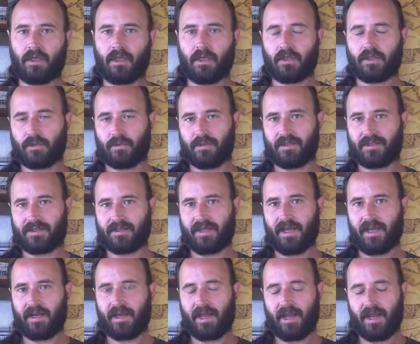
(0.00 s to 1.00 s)
So
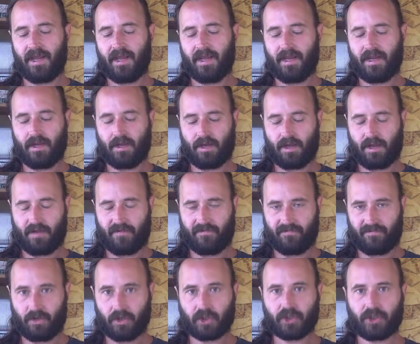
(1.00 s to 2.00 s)
instead, a
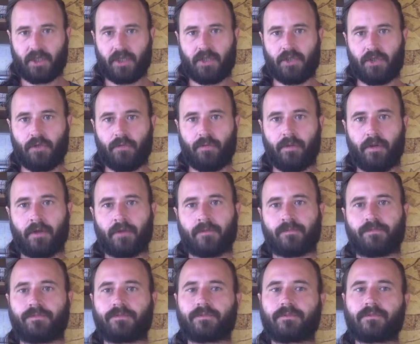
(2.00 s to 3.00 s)
functioning Jupiter,
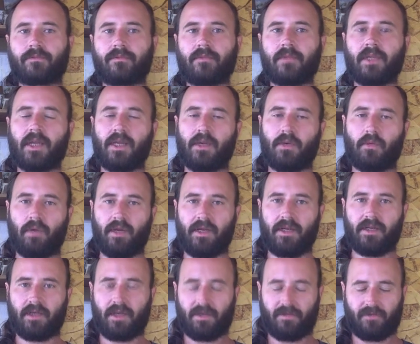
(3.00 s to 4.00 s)

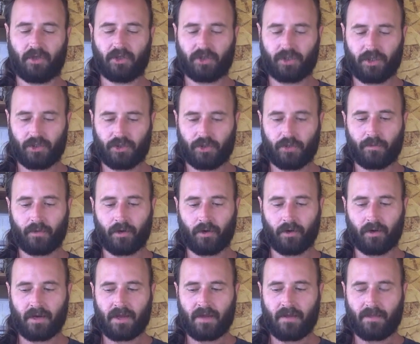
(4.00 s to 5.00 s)
a functioning
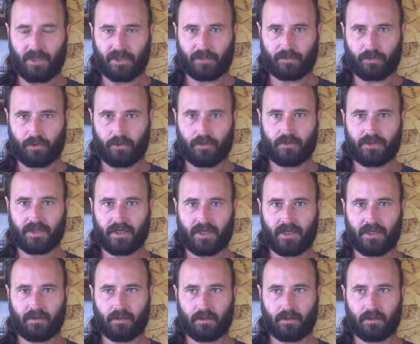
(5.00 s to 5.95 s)
Jupiter that's producing